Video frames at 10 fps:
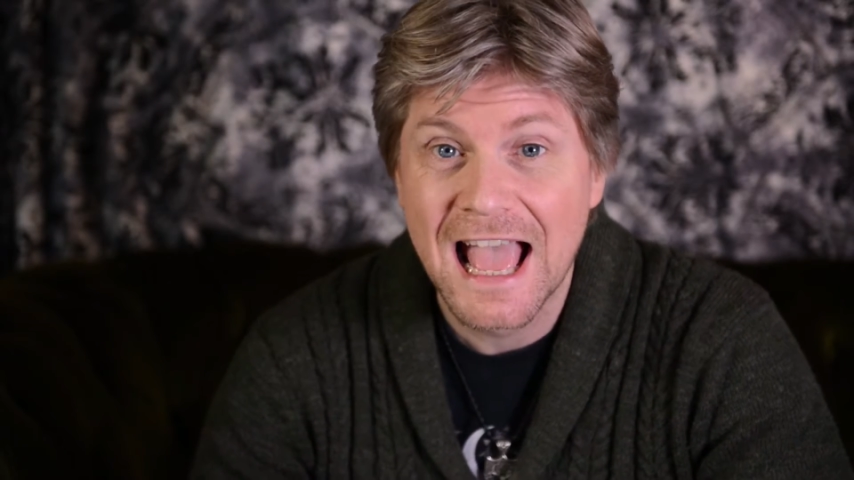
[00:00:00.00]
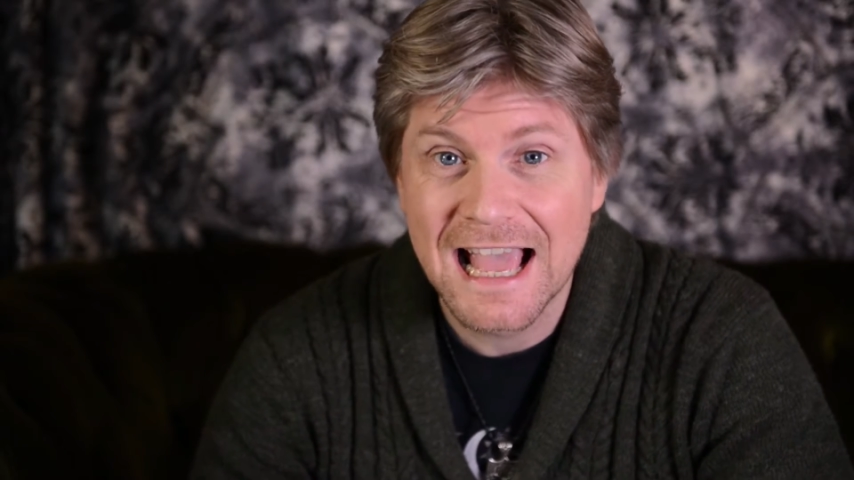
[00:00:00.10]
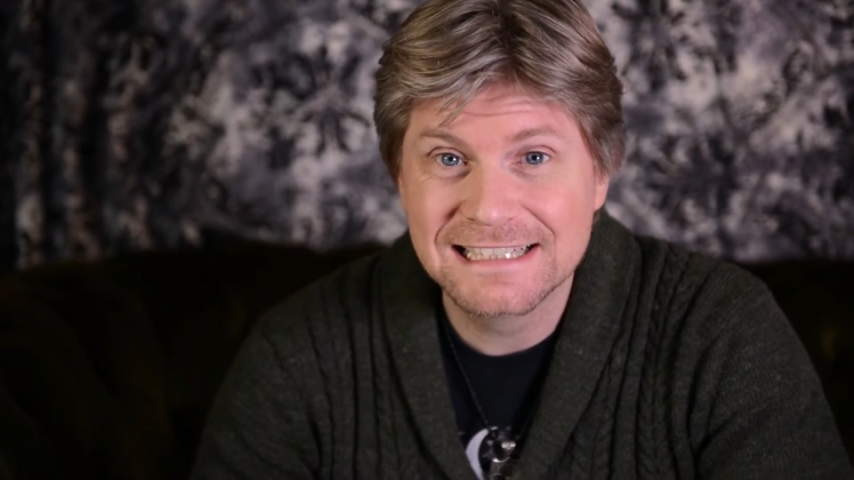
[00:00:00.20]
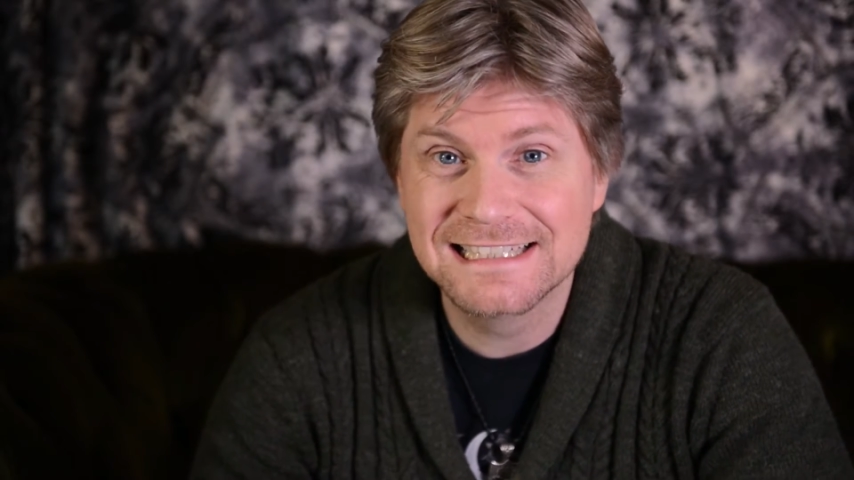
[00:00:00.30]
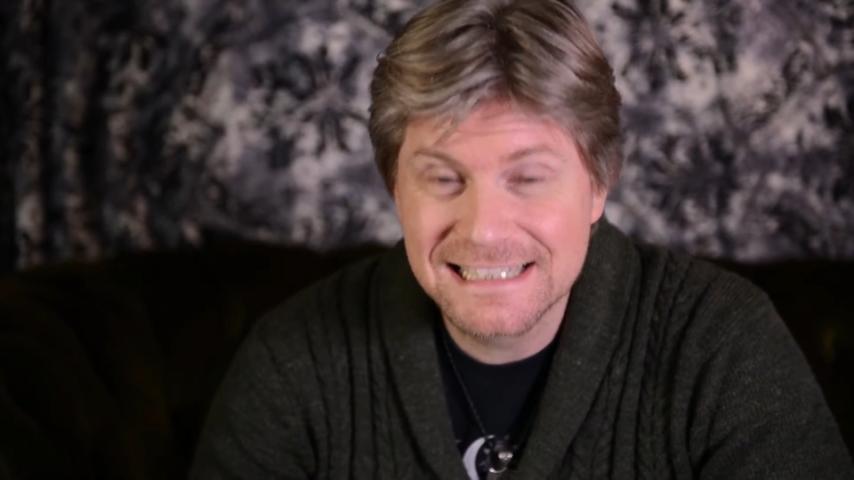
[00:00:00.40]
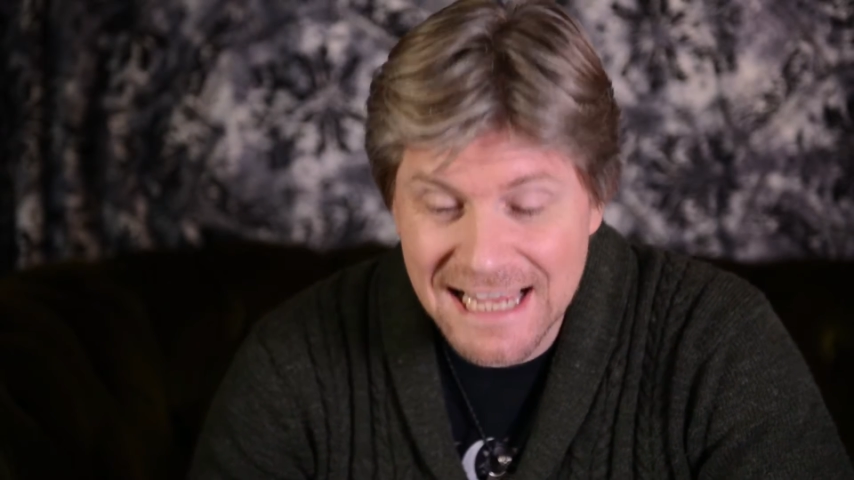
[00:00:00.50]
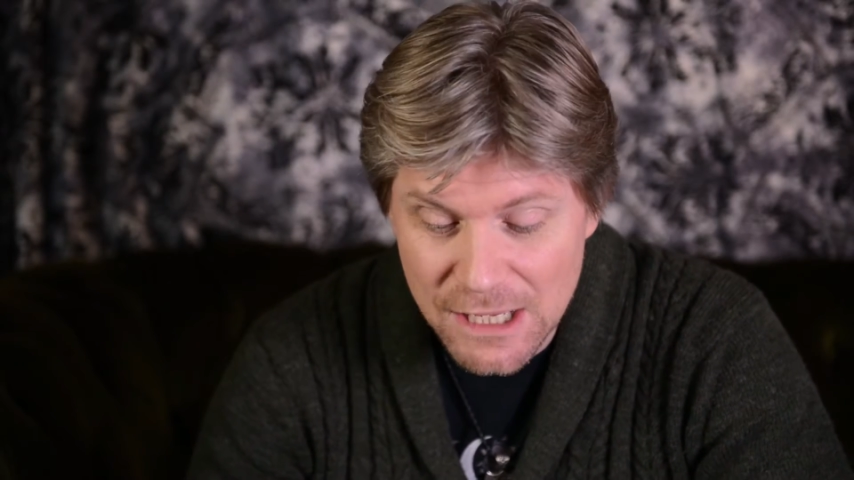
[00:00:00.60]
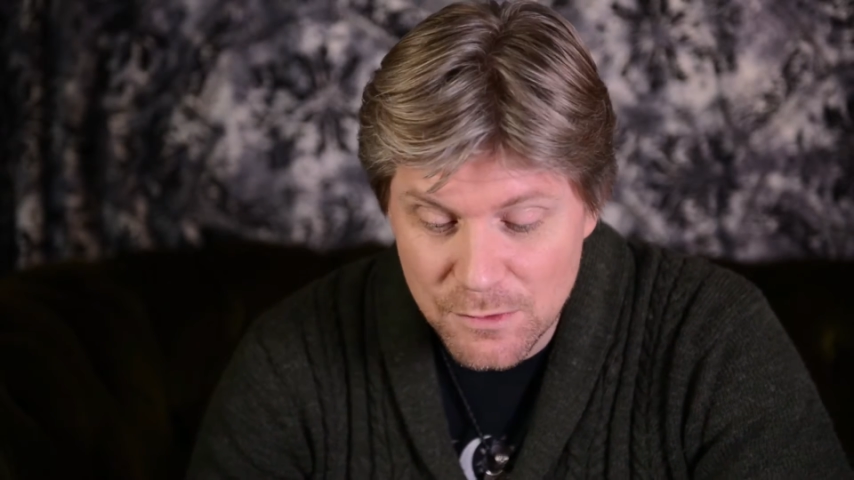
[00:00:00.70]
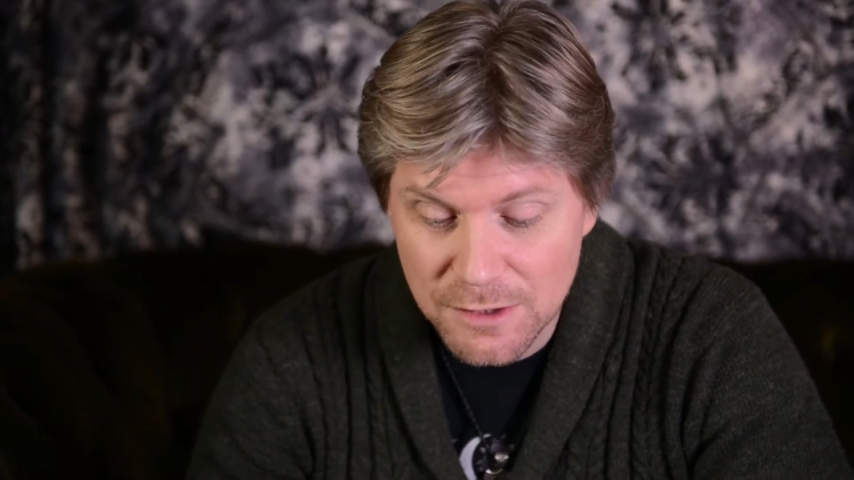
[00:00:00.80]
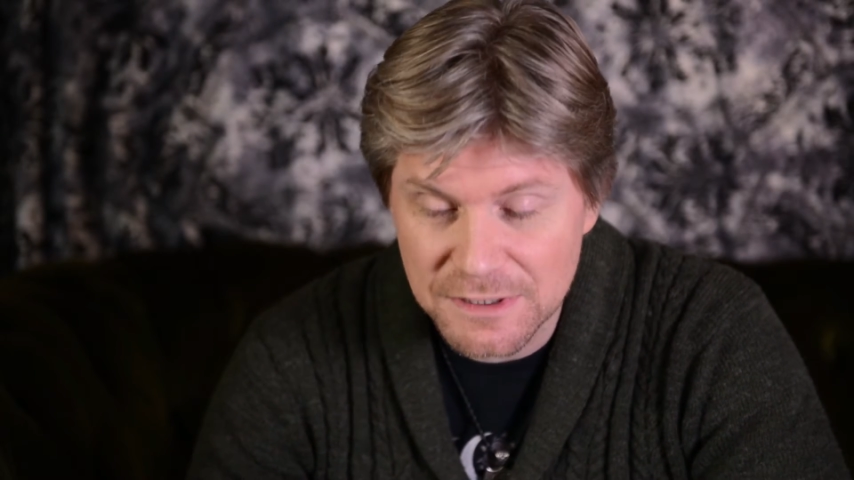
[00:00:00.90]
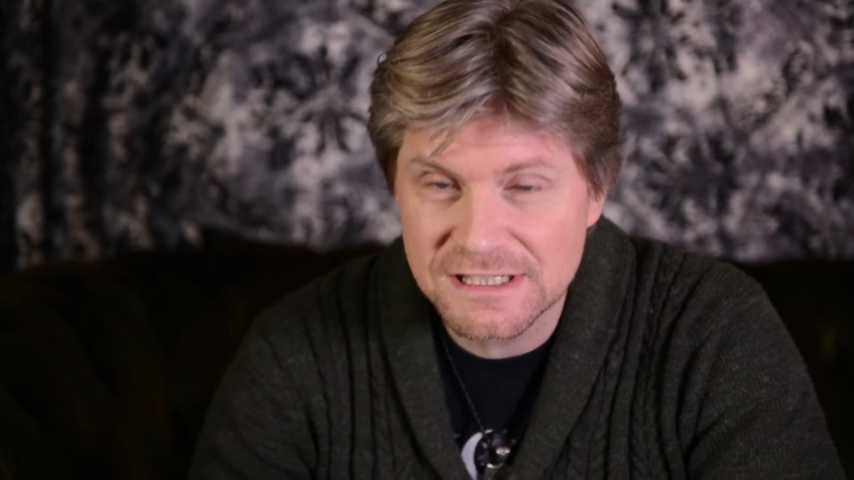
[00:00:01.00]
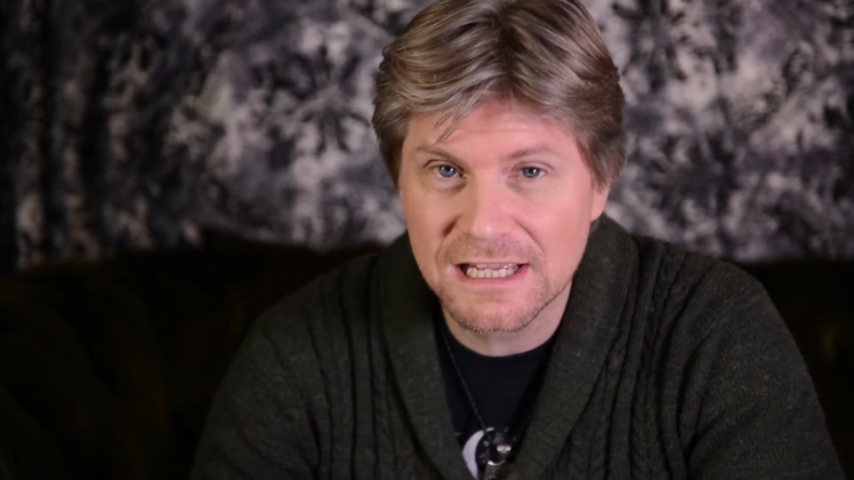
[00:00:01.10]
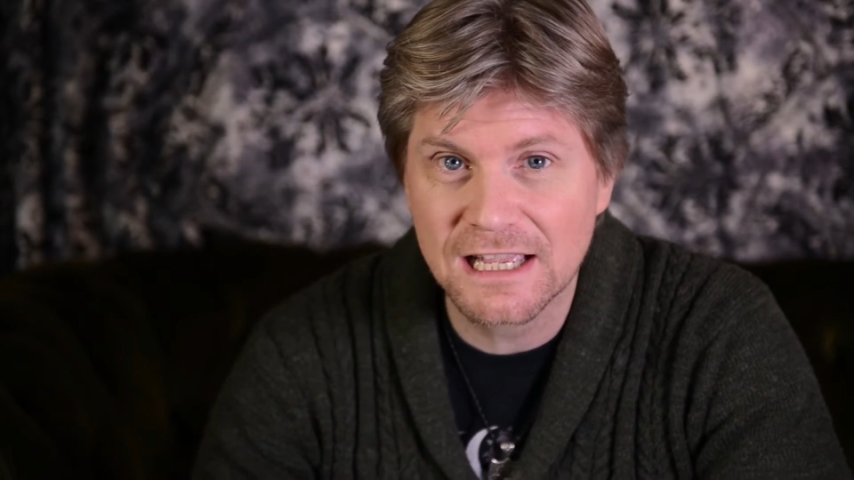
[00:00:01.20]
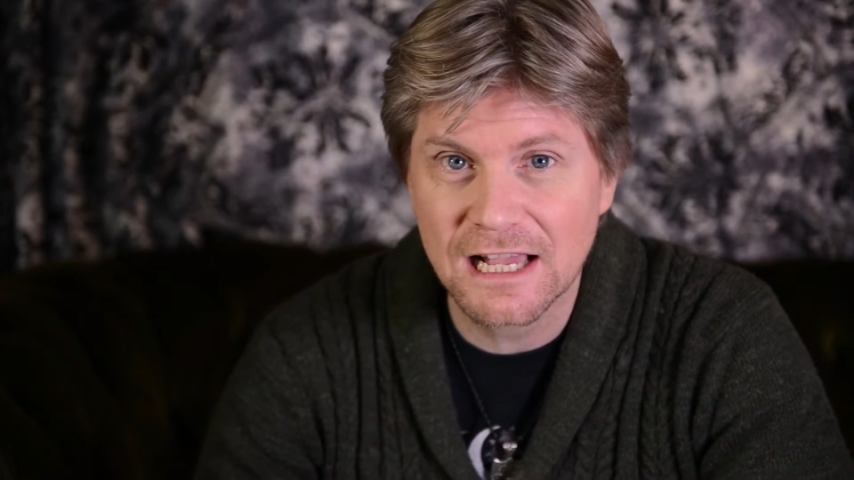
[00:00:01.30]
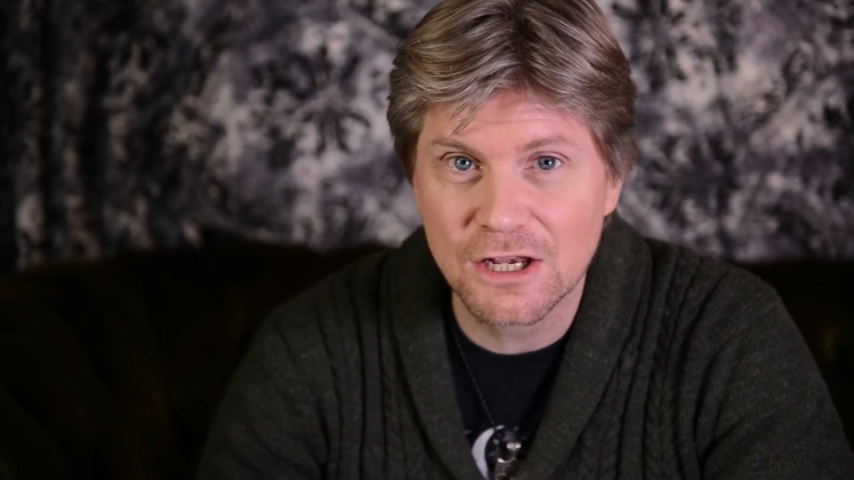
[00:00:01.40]
and today we're going to be
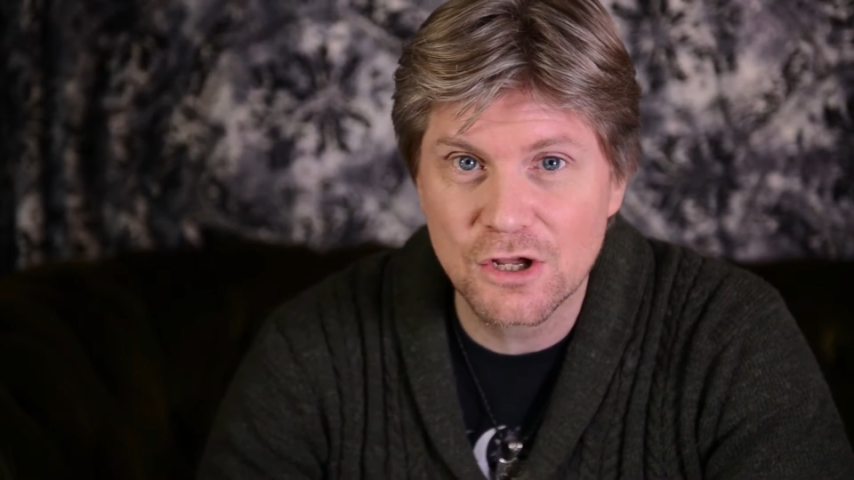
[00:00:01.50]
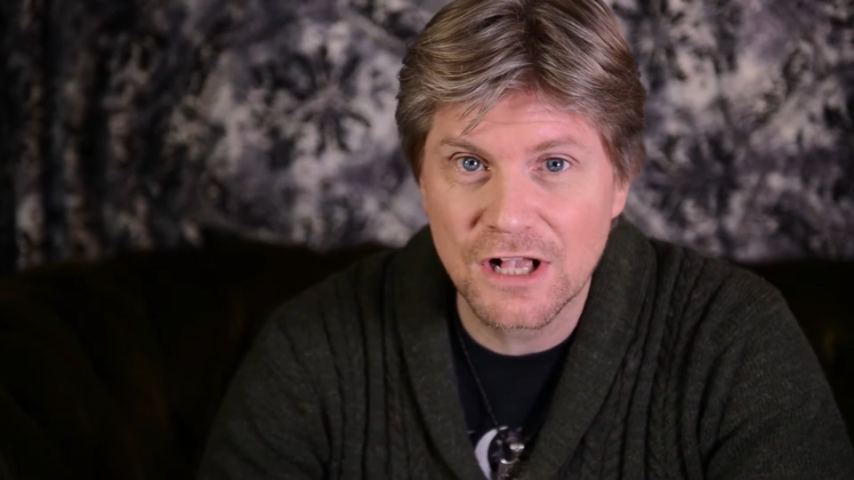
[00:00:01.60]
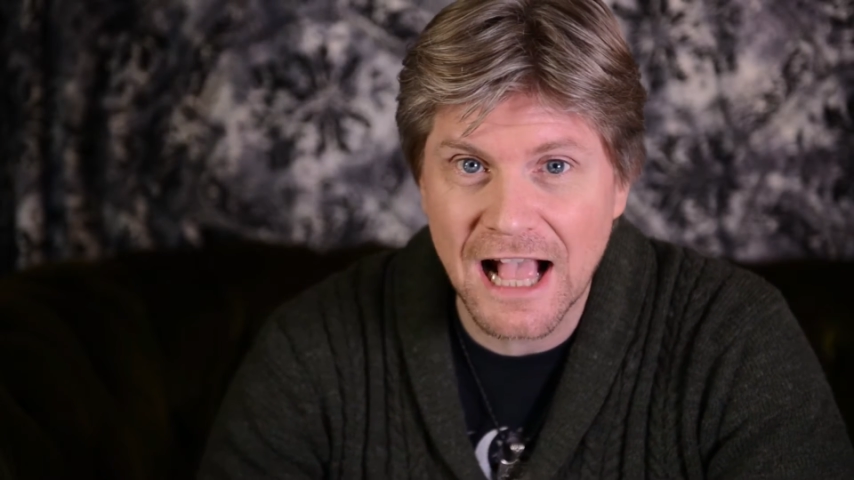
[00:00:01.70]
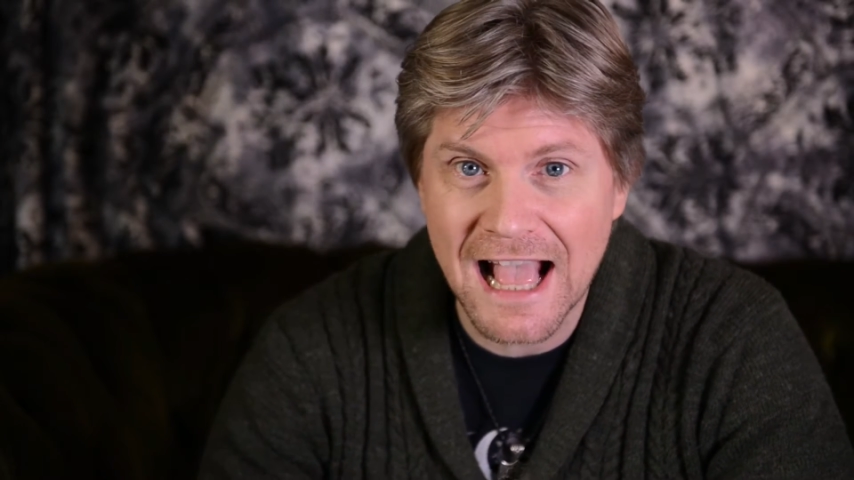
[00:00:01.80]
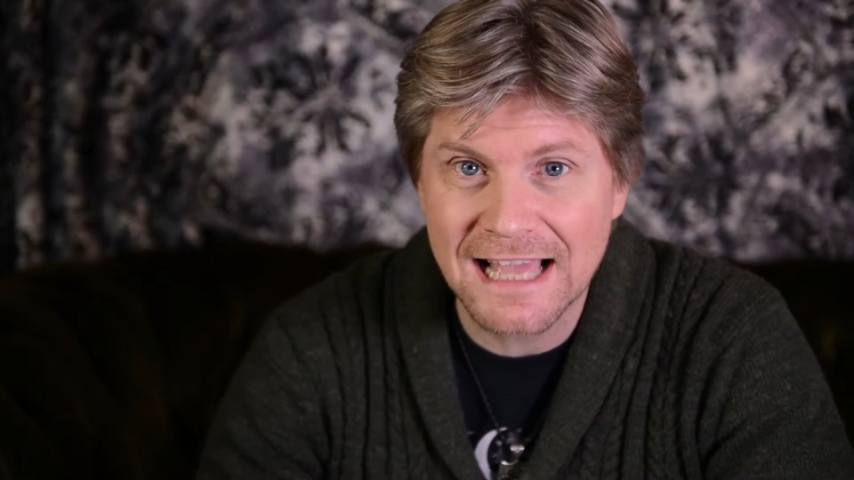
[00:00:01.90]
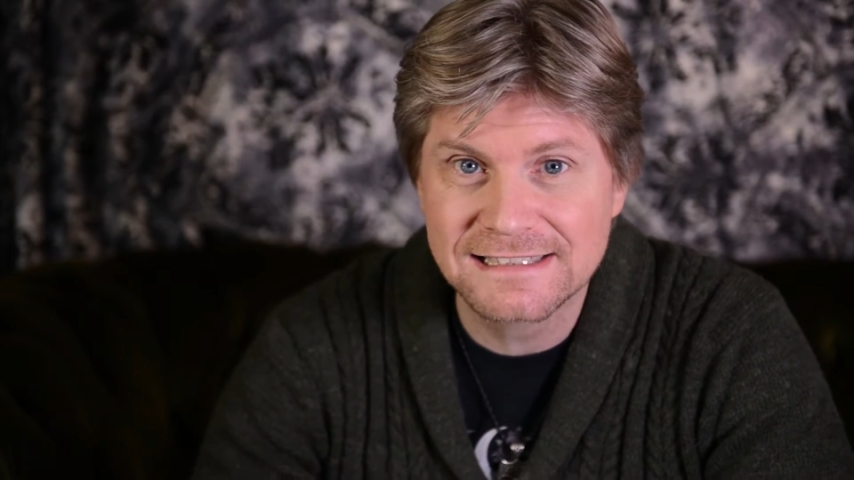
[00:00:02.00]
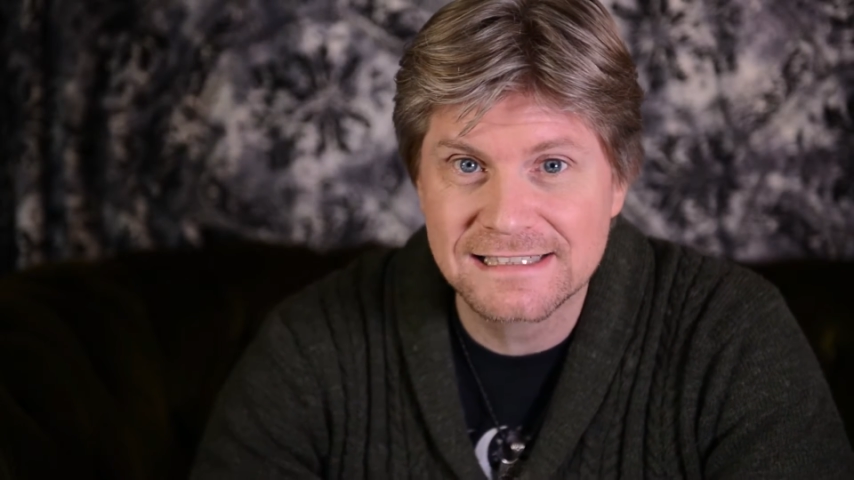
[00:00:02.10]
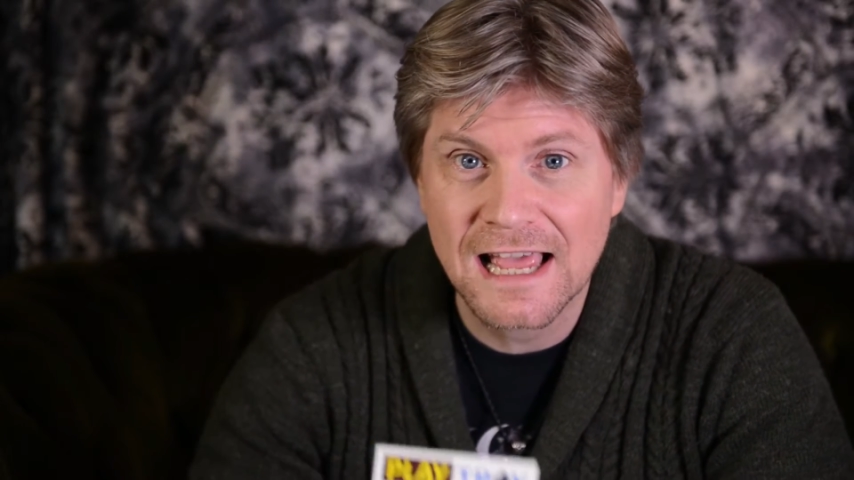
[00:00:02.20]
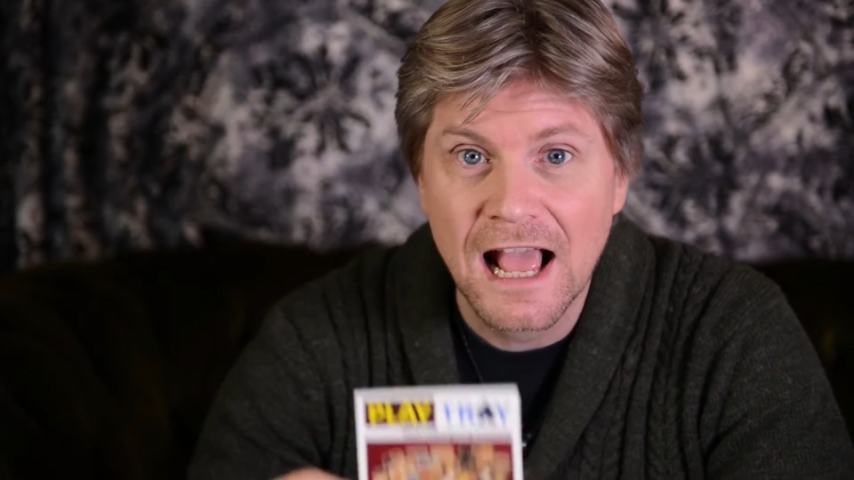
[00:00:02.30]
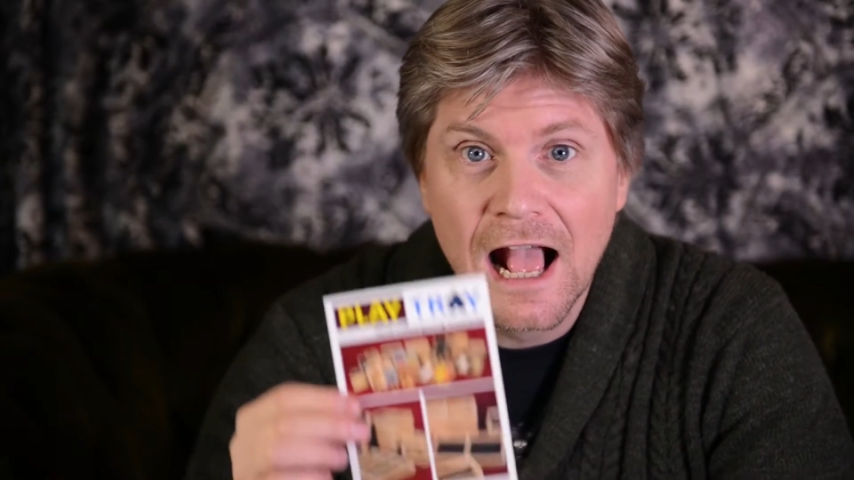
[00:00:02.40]
taking a look at